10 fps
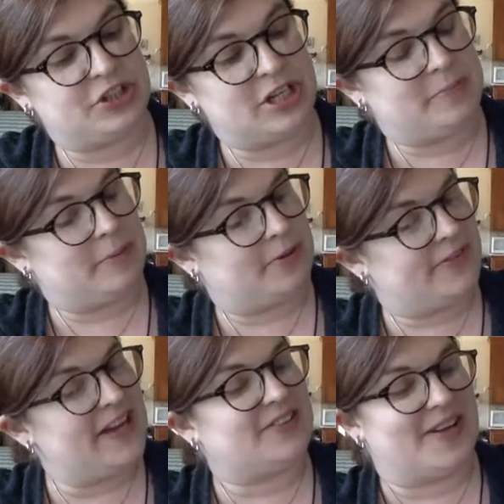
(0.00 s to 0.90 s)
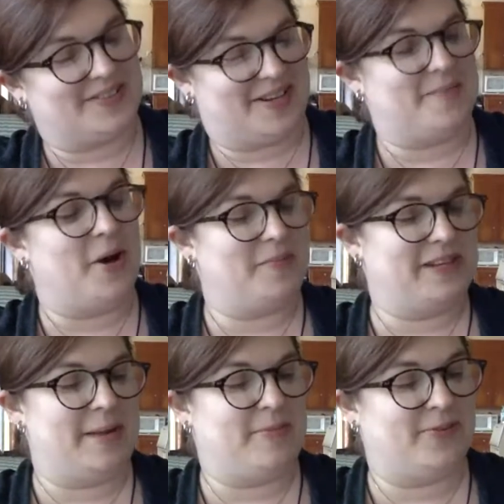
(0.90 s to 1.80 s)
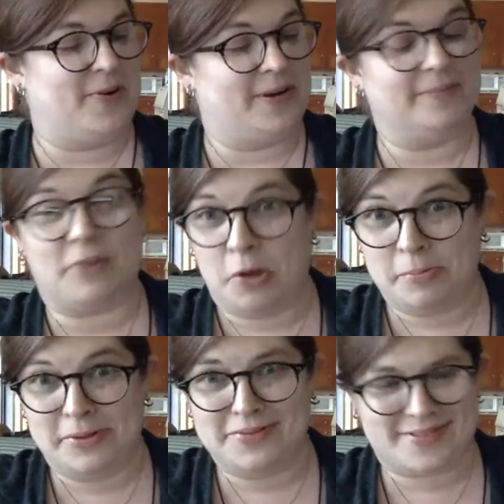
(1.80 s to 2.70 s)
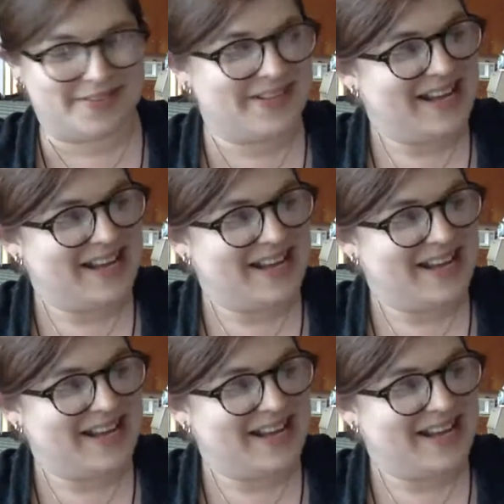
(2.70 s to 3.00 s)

she had been prevailed on to come home the day before. Almost.